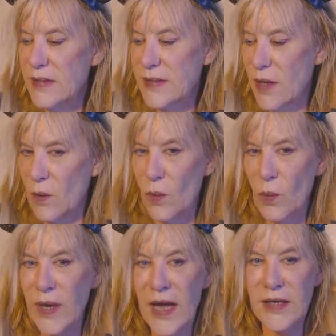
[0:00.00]
So
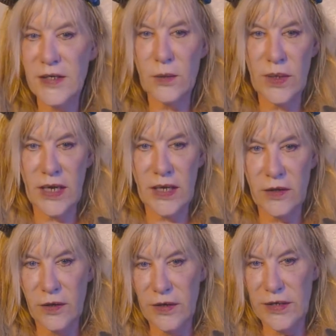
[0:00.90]
what I do when I
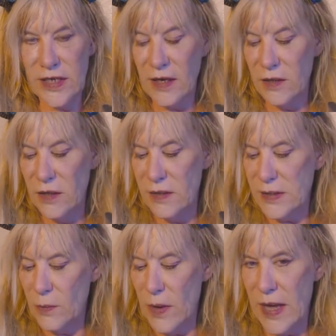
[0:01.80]
clear a deck
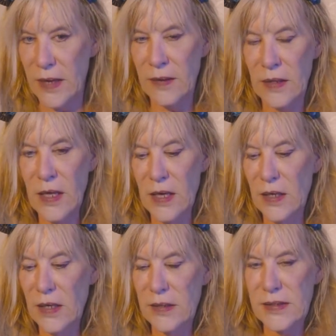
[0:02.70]
this way
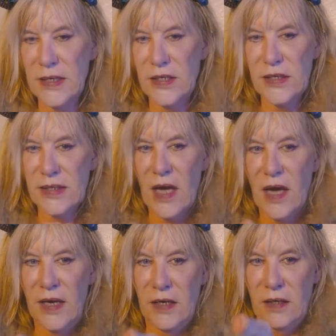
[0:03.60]
is I just
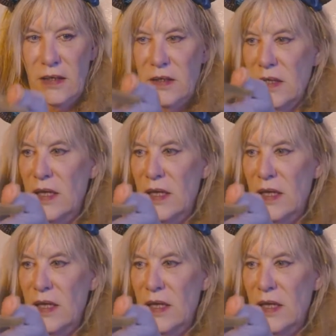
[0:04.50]
kind of,